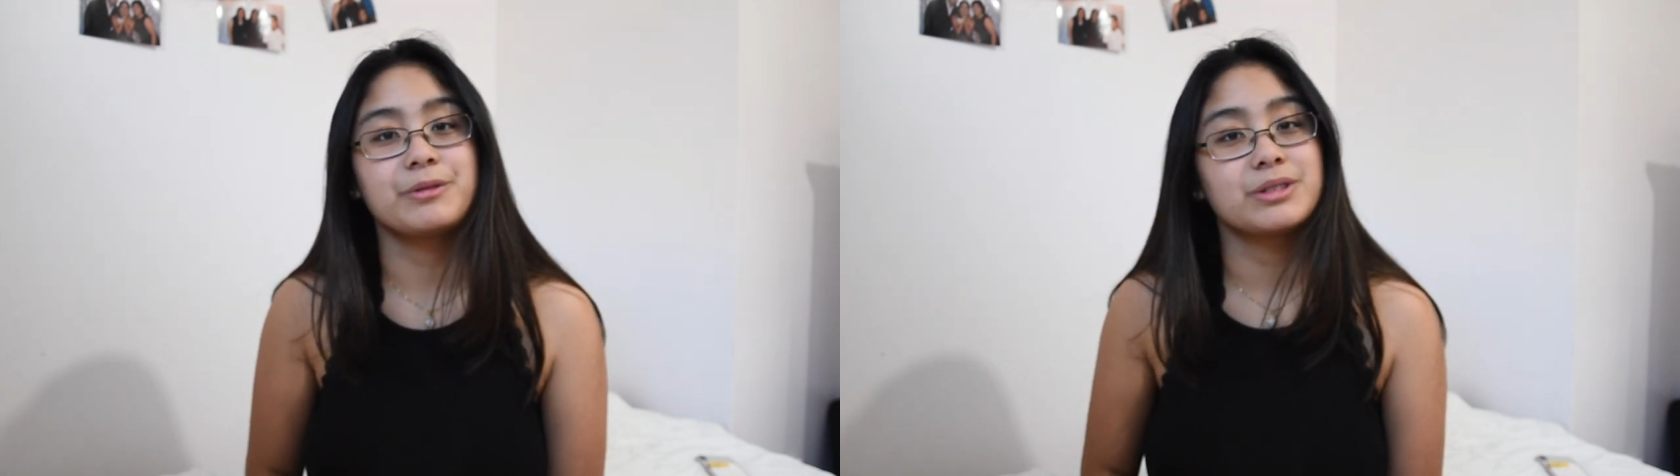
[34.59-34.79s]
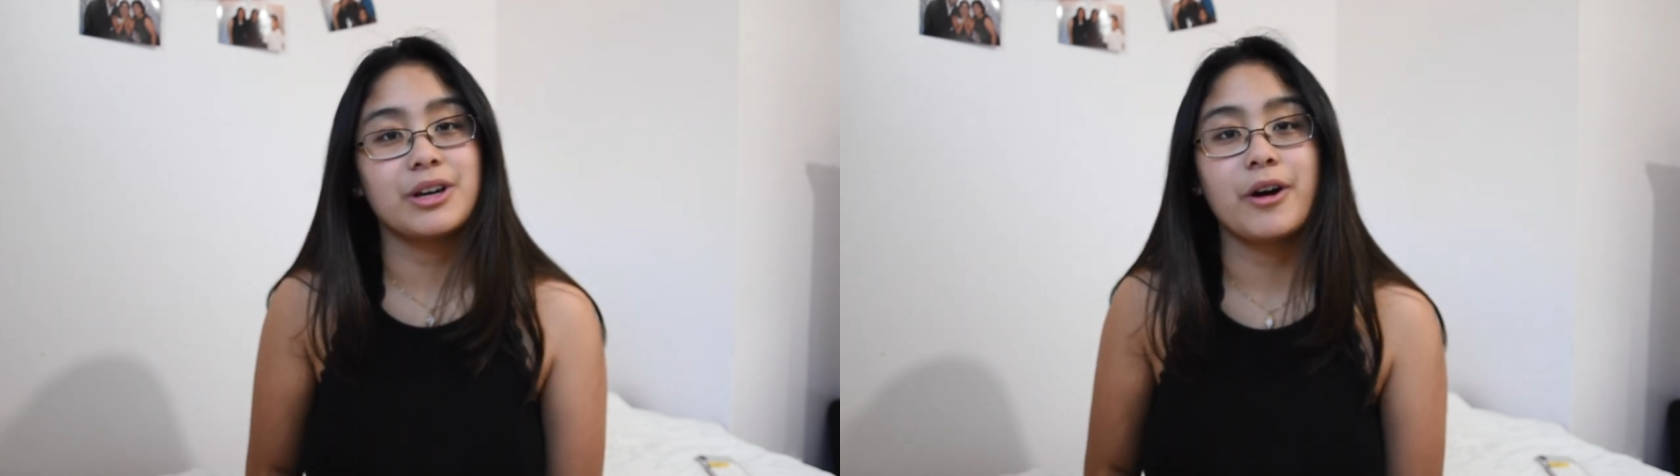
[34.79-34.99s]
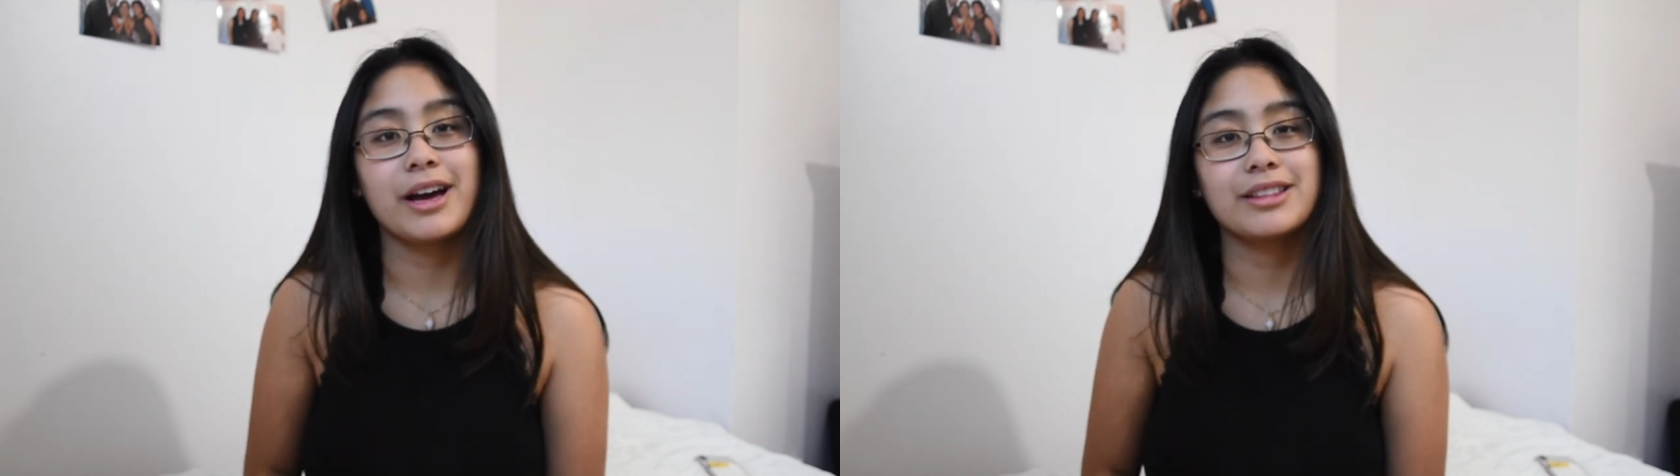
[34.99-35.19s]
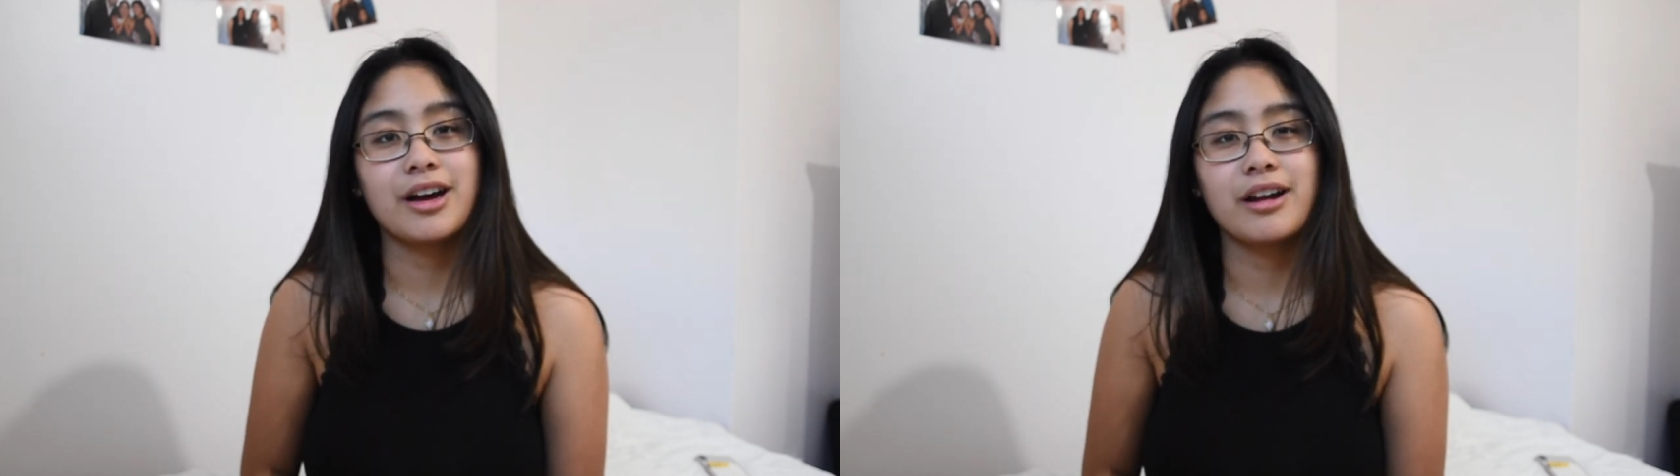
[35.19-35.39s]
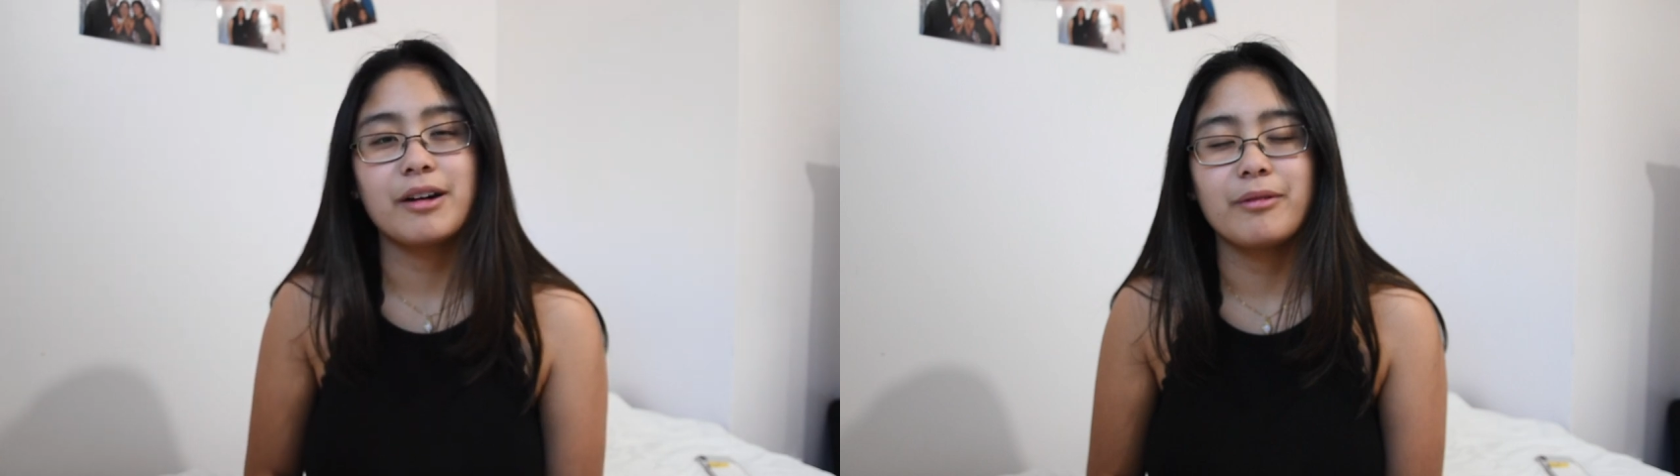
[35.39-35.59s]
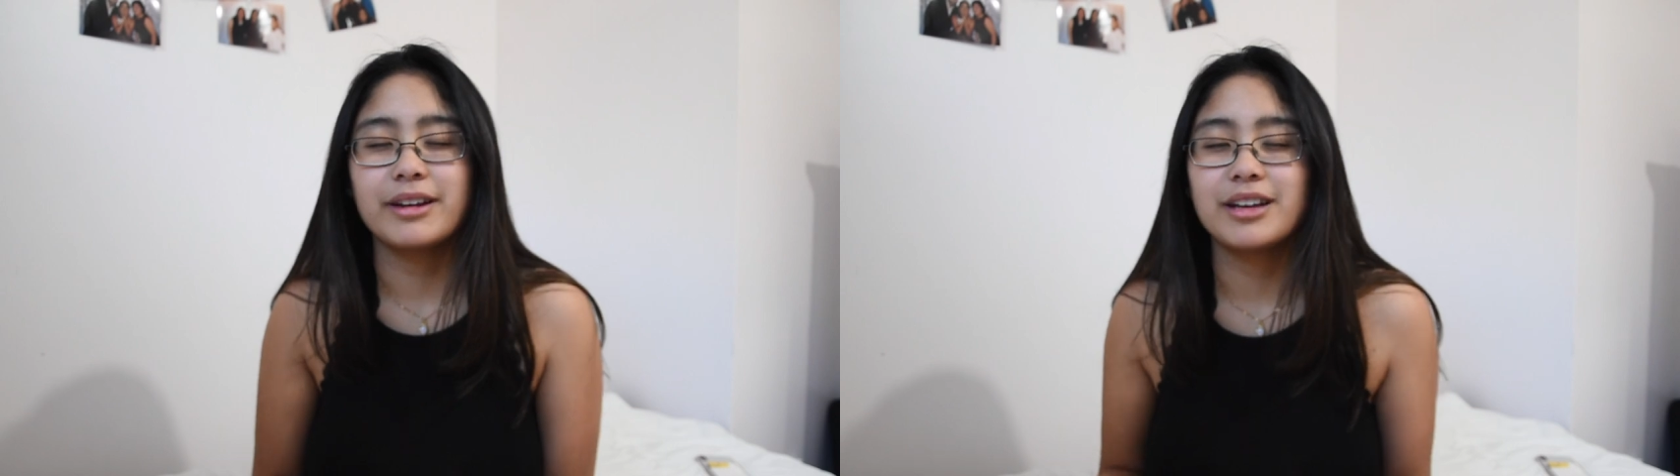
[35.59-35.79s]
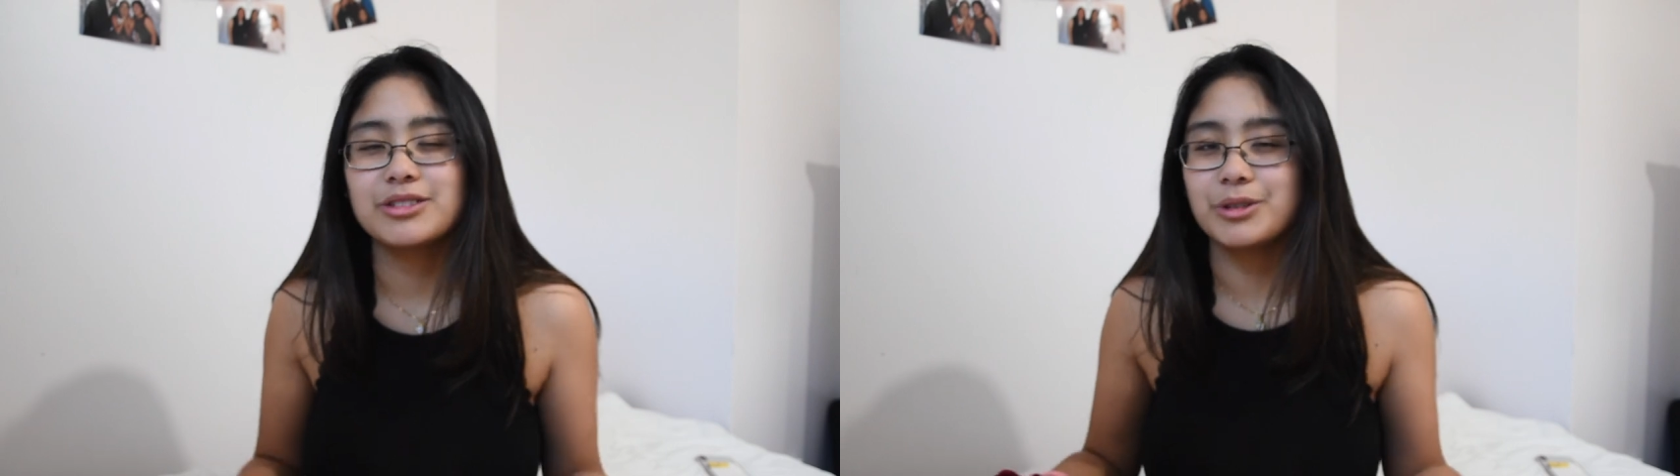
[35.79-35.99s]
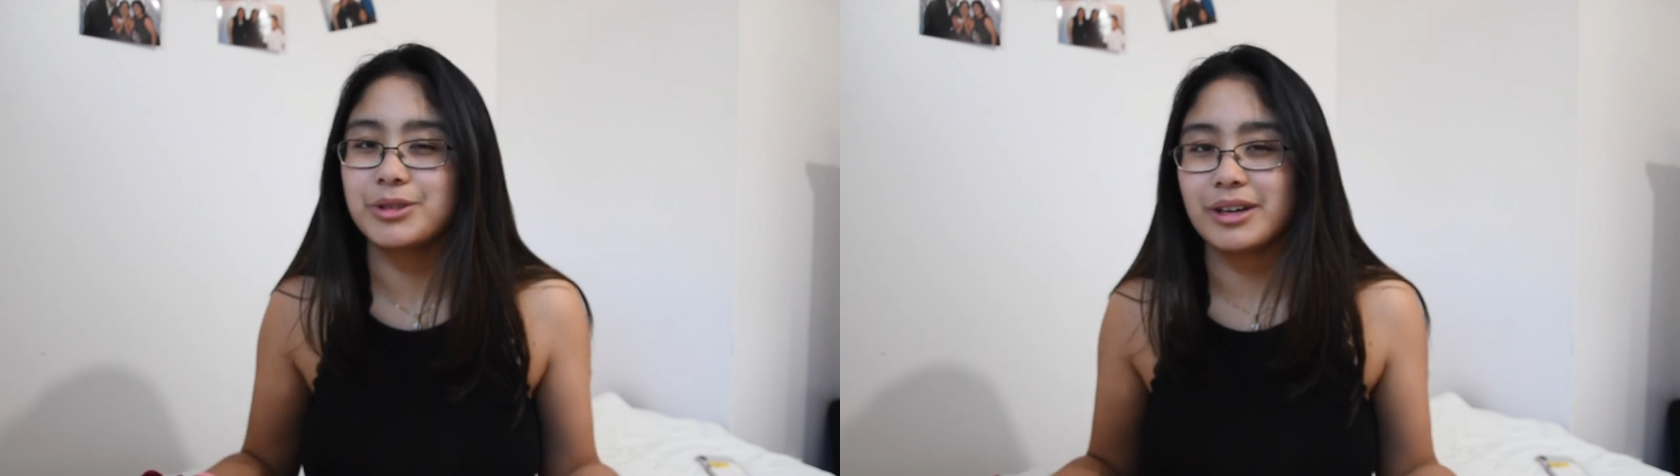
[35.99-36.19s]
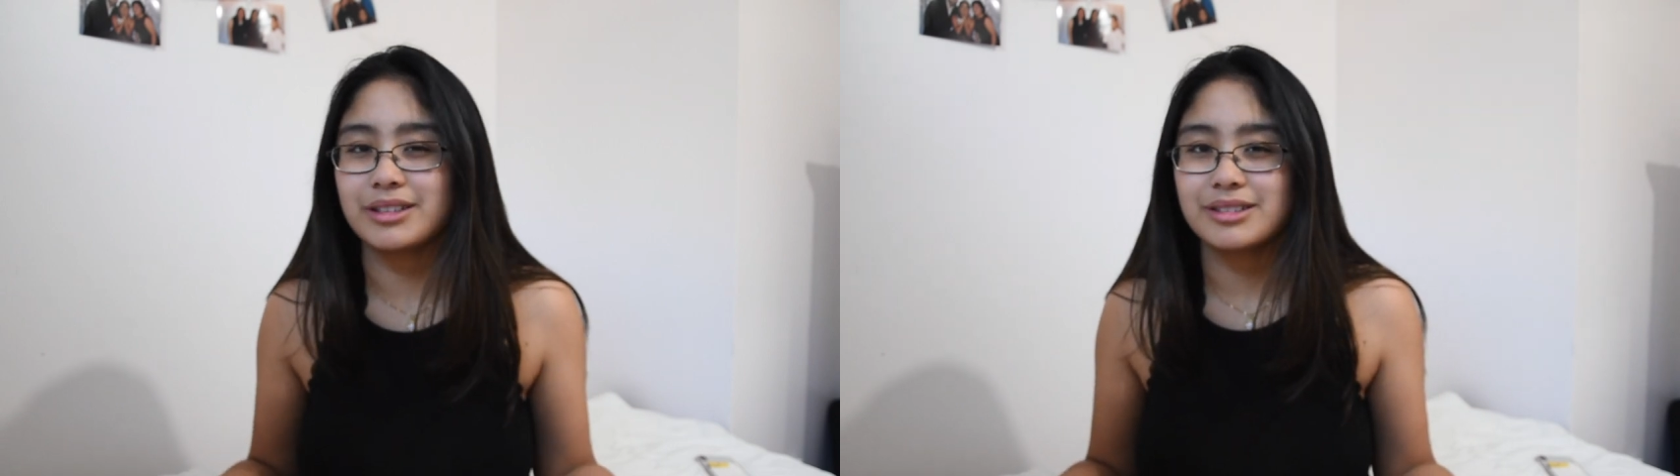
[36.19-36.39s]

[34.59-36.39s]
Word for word: so I thought why not show you guys.